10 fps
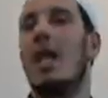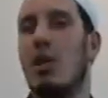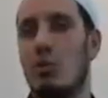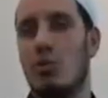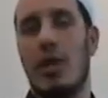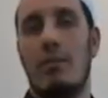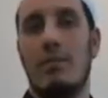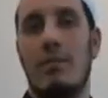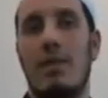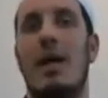Go to
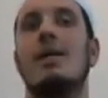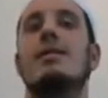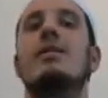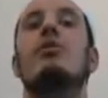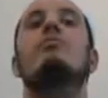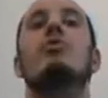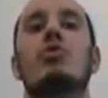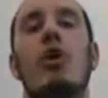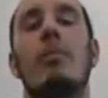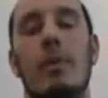him and say to him to
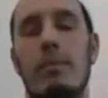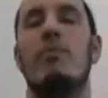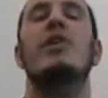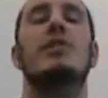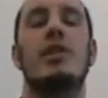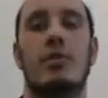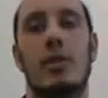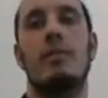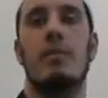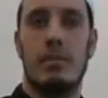stop preaching to
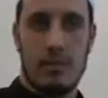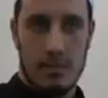them.